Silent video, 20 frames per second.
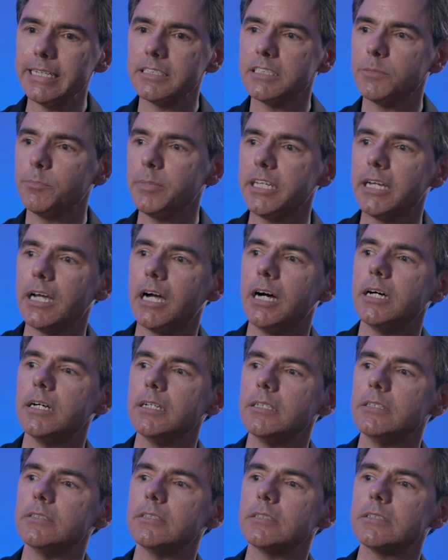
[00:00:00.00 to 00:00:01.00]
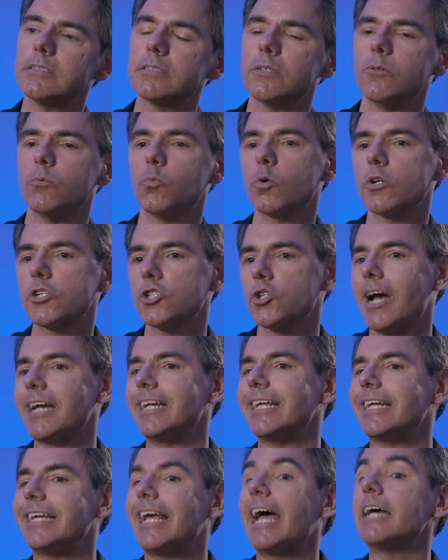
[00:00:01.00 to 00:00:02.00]
it's because we're
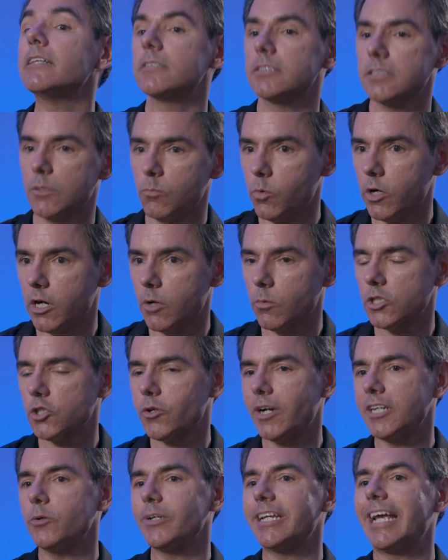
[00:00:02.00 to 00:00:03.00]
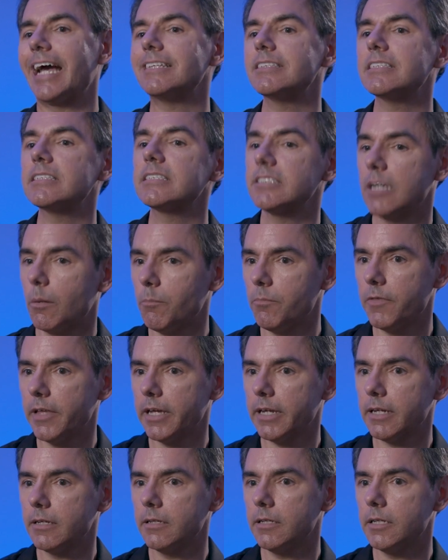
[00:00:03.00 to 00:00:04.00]
trying to get somewhere. We're trying to get
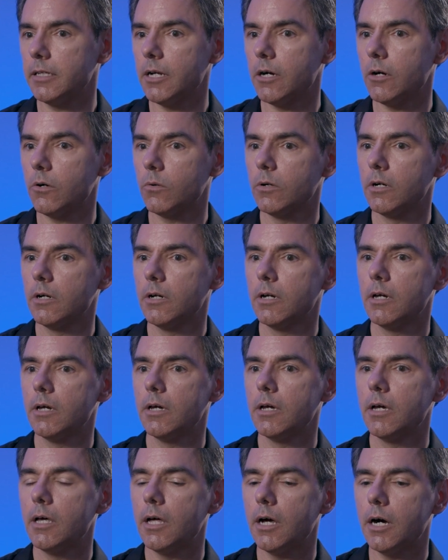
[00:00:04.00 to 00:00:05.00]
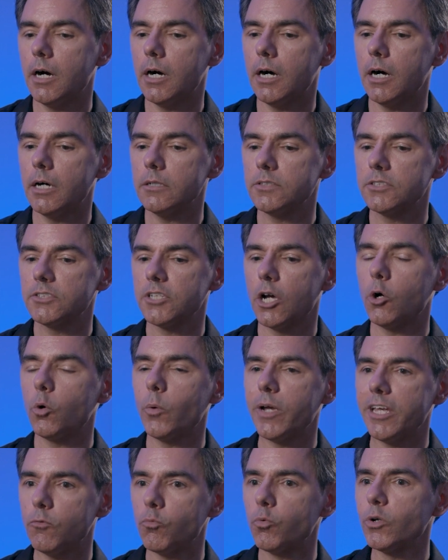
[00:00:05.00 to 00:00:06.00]
something, you know. Uh,
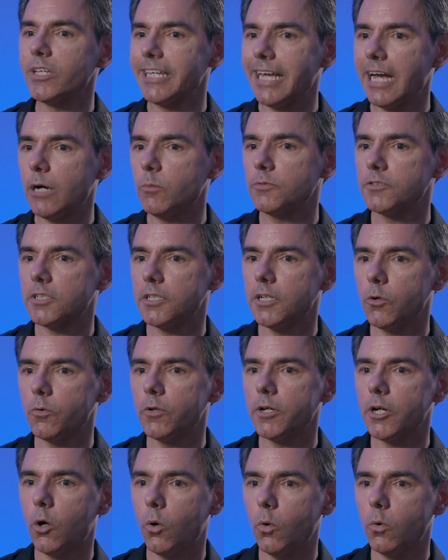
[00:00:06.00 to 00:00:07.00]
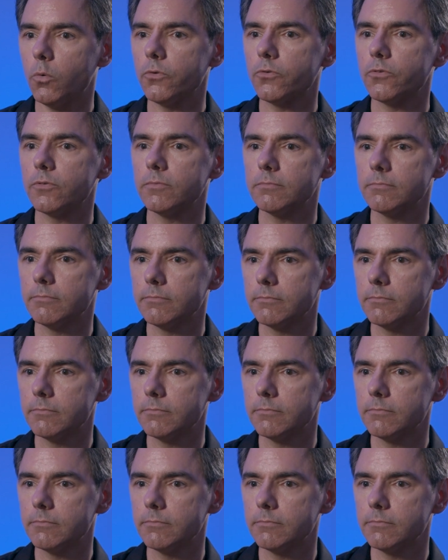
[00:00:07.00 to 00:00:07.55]
so it really helps to know their goals.